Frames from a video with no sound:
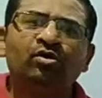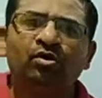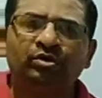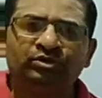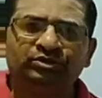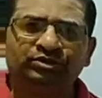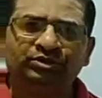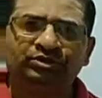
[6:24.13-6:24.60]

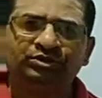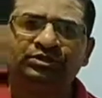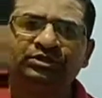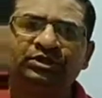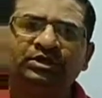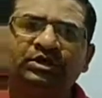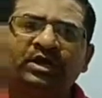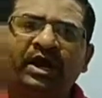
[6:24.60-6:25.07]
constant
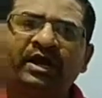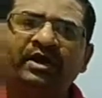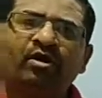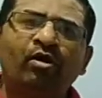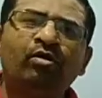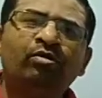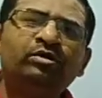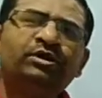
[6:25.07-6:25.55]
at
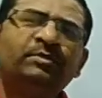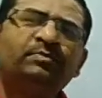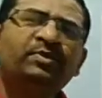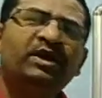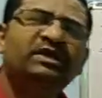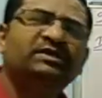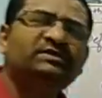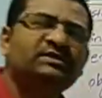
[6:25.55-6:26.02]
all the
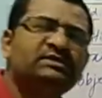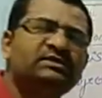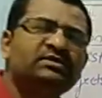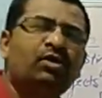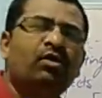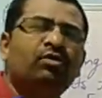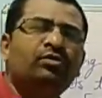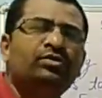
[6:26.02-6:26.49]

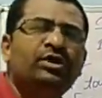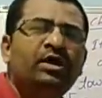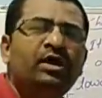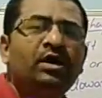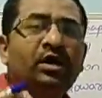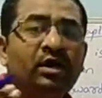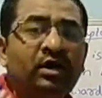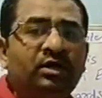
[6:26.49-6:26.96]
places on
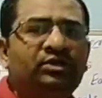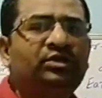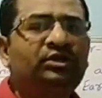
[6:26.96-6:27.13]
the earth